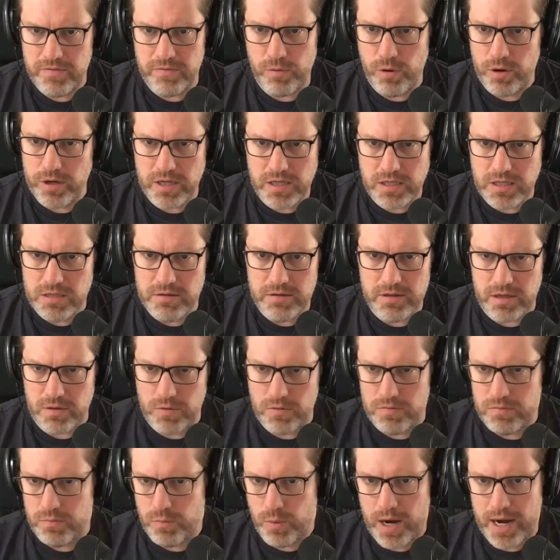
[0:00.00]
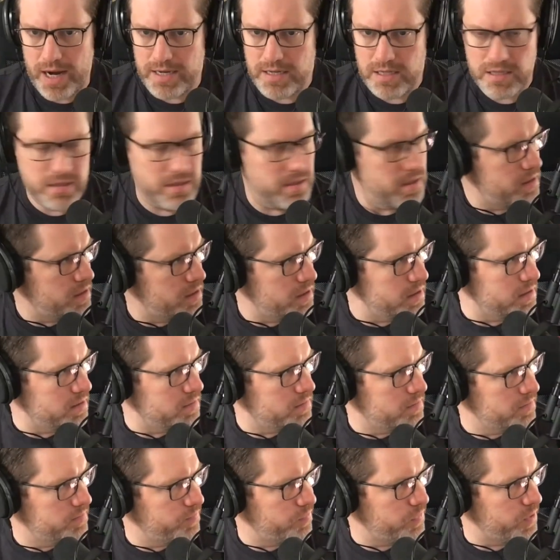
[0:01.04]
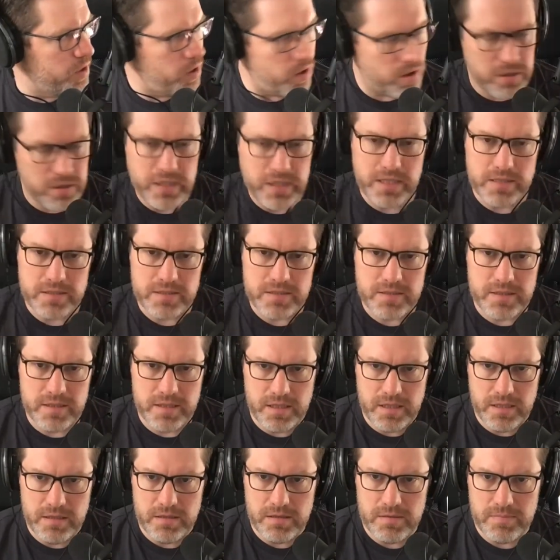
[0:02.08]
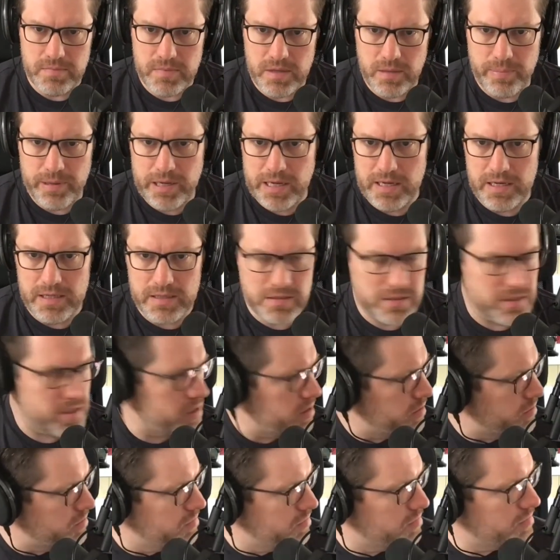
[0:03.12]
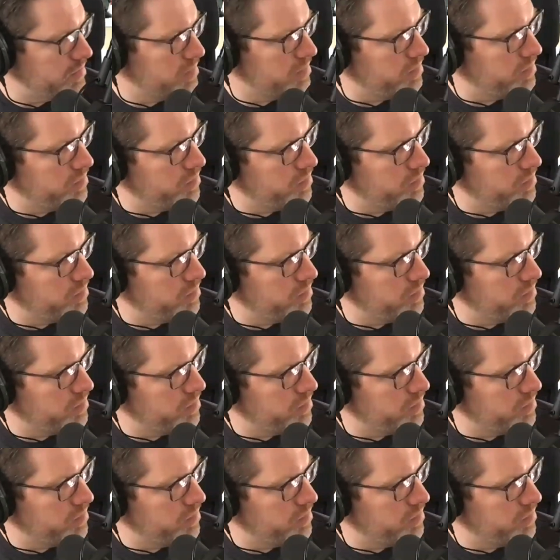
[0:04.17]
of what you're doing and widen the audience that you're appealing to.